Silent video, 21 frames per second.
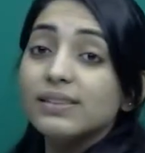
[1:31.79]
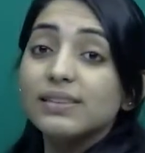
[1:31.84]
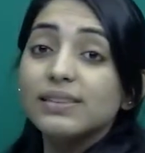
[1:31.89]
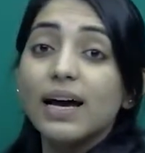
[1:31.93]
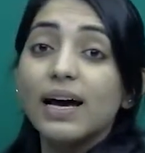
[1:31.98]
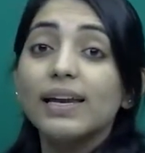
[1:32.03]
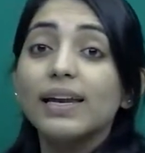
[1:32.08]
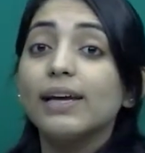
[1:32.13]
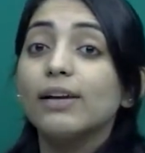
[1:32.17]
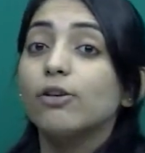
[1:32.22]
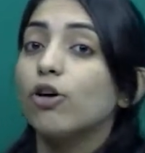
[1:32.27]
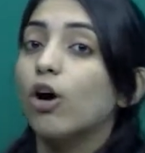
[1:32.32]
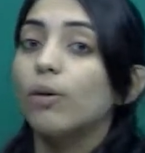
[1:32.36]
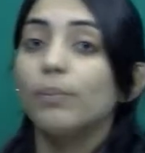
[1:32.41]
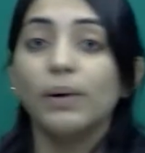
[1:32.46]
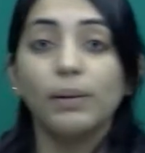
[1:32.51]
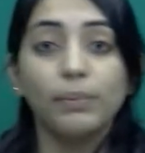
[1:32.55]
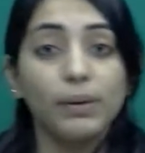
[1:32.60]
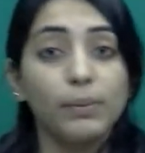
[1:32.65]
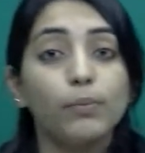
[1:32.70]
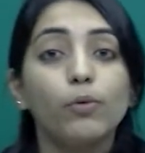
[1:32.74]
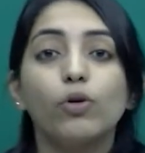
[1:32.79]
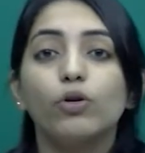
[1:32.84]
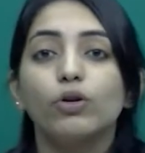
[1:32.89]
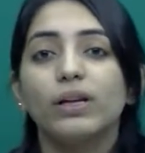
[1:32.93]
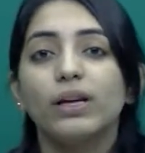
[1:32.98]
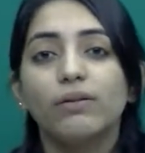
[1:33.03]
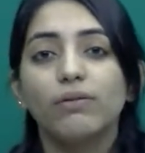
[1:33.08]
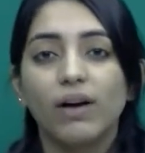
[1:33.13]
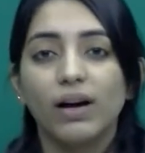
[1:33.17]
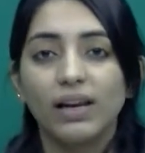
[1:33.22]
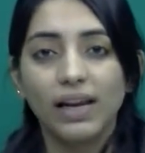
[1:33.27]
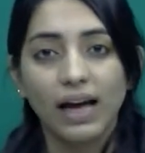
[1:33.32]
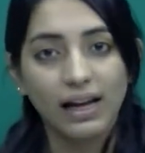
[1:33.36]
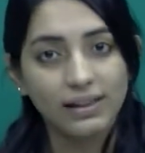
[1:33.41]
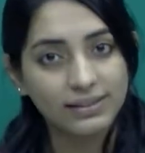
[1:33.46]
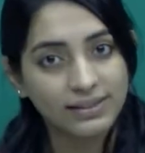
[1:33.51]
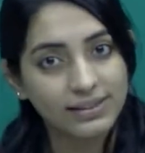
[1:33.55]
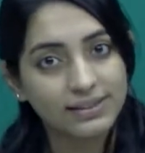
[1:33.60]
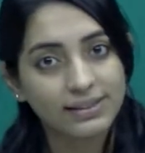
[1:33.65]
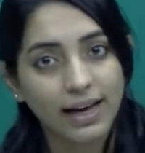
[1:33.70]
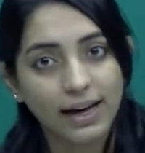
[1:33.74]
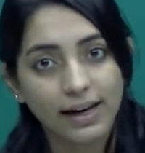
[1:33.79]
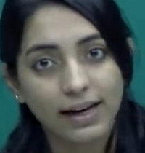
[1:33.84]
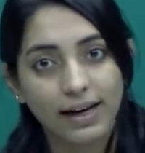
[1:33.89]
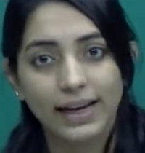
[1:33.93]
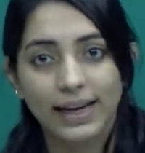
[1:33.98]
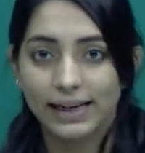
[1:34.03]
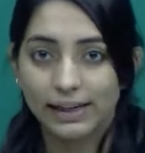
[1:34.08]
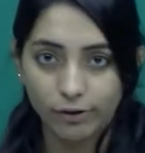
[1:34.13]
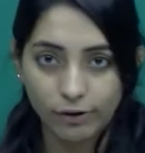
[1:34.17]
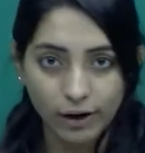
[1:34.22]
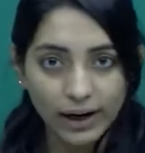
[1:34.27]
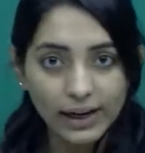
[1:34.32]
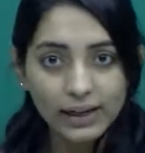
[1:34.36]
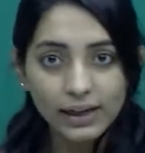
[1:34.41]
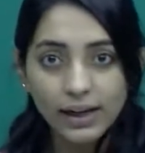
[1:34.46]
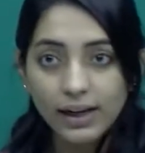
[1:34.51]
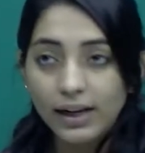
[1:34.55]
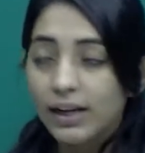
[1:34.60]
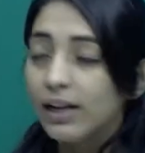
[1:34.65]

is correct, or maybe more than one answers are correct, right?